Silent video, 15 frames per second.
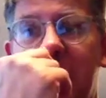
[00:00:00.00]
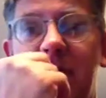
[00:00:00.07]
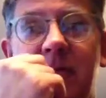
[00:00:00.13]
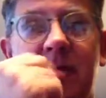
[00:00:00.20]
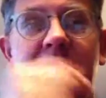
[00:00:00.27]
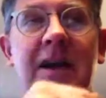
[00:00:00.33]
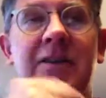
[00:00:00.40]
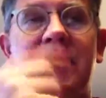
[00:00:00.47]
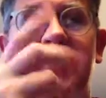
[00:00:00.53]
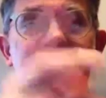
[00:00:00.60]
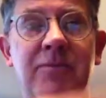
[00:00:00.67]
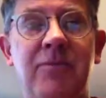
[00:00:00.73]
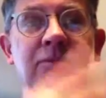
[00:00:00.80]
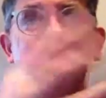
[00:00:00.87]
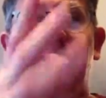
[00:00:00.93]
You've got
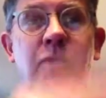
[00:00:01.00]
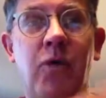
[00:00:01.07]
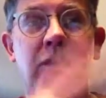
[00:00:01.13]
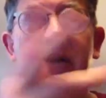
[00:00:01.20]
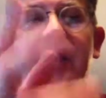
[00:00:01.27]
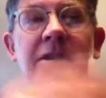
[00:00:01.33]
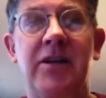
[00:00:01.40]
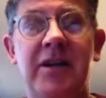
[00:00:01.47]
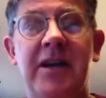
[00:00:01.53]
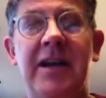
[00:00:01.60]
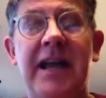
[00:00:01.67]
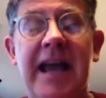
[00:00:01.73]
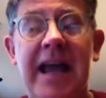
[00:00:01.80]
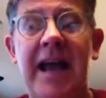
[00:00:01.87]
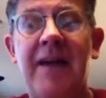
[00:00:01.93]
some work you're going
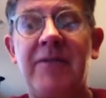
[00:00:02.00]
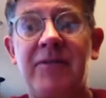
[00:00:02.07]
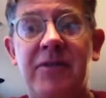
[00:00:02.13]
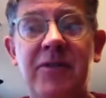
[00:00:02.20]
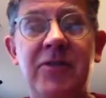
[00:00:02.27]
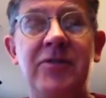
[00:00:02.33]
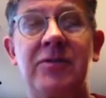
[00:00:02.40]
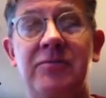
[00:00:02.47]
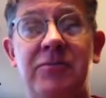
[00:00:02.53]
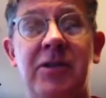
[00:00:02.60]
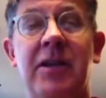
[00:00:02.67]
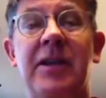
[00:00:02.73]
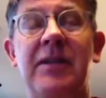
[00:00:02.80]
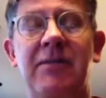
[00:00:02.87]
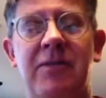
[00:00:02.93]
to have to do, some
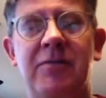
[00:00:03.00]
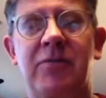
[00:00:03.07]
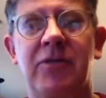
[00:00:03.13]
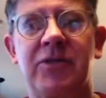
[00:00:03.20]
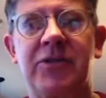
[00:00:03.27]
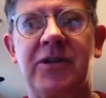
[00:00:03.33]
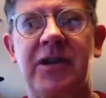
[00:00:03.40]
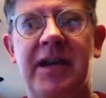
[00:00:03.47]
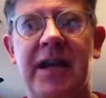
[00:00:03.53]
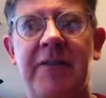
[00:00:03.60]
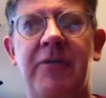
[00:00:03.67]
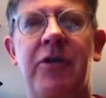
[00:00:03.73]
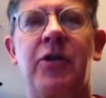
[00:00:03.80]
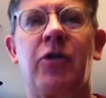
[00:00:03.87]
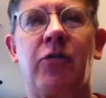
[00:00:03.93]
deliverables. You're going to
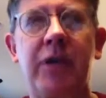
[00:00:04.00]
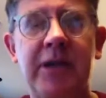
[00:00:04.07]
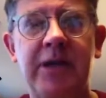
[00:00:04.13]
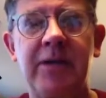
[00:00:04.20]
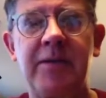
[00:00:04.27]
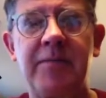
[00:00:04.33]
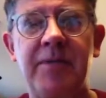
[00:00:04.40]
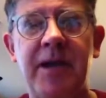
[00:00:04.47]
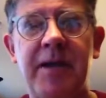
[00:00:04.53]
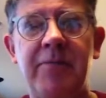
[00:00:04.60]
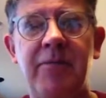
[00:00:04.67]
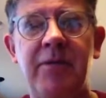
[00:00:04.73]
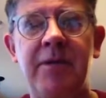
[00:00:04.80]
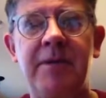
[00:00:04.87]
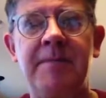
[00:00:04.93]
have a curriculum
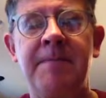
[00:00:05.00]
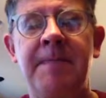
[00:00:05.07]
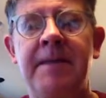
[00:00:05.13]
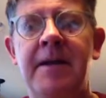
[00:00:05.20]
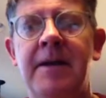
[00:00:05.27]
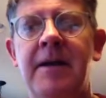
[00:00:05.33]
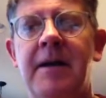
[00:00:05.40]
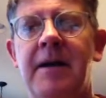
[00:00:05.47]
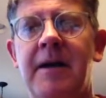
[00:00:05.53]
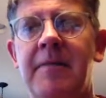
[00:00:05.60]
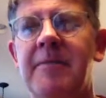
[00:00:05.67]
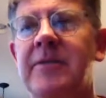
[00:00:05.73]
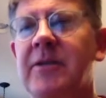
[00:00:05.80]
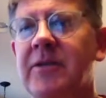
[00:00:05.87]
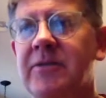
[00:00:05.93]
paper,
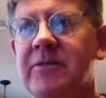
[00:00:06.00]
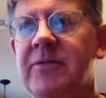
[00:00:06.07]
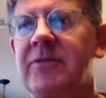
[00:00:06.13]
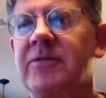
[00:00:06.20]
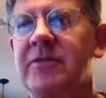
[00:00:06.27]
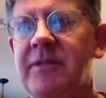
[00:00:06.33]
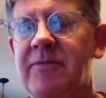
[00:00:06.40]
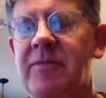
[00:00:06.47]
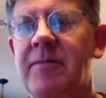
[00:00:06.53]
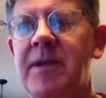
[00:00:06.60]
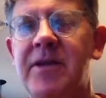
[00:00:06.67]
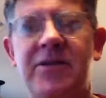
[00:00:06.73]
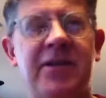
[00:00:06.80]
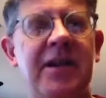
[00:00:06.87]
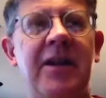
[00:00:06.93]
and there's just
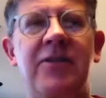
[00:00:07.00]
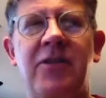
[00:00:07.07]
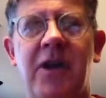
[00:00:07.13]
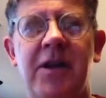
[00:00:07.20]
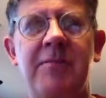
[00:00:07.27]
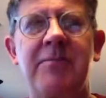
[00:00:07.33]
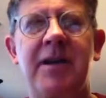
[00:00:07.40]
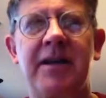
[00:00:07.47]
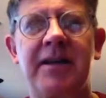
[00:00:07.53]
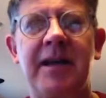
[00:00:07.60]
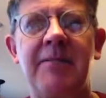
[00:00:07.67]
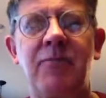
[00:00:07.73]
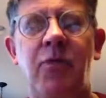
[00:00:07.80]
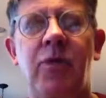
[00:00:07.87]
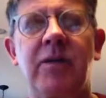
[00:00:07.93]
information. I'll talk about
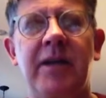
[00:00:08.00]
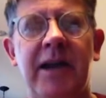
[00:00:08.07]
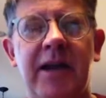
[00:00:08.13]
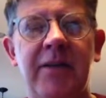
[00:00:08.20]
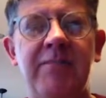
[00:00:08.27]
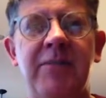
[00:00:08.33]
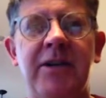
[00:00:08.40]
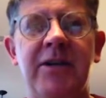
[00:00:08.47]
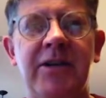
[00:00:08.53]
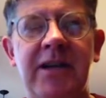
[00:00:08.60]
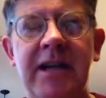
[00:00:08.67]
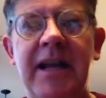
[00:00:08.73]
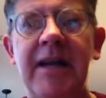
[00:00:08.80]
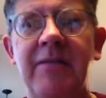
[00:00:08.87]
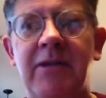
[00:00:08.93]
that more later. But you're
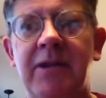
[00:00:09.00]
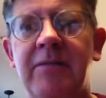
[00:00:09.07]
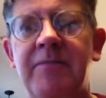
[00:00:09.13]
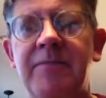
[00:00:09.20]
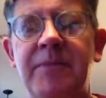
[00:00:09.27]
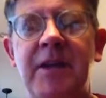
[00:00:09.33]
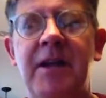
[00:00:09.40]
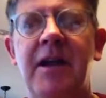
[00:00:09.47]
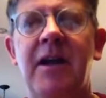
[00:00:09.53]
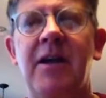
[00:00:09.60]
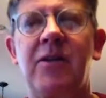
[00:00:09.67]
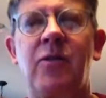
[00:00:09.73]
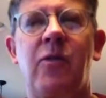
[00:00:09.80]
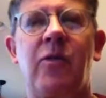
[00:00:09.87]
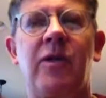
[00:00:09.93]
going to have
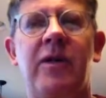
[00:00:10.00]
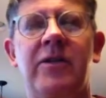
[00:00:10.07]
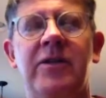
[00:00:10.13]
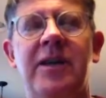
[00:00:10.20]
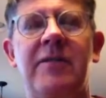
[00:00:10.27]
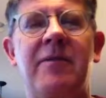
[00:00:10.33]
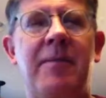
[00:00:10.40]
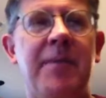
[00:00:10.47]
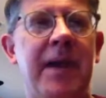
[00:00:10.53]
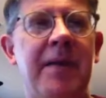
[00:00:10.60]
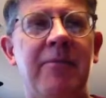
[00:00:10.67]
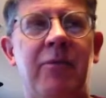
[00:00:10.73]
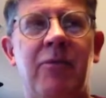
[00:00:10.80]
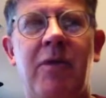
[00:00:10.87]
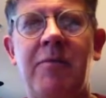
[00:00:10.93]
a
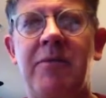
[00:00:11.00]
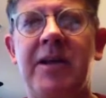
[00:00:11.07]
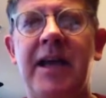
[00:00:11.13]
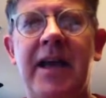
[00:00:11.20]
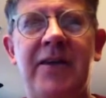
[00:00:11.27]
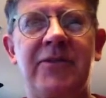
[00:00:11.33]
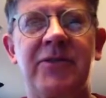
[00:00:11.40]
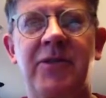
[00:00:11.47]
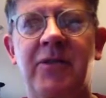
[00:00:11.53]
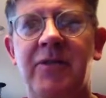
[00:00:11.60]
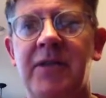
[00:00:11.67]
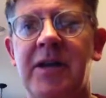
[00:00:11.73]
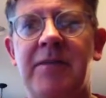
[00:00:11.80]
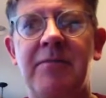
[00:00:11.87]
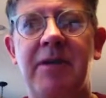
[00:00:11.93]
paper where I'm going to ask you to
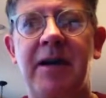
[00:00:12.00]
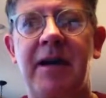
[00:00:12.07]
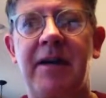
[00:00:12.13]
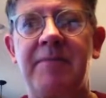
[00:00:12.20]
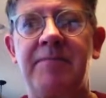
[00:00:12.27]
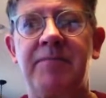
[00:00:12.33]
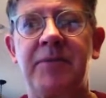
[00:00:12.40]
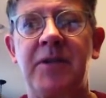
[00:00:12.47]
think about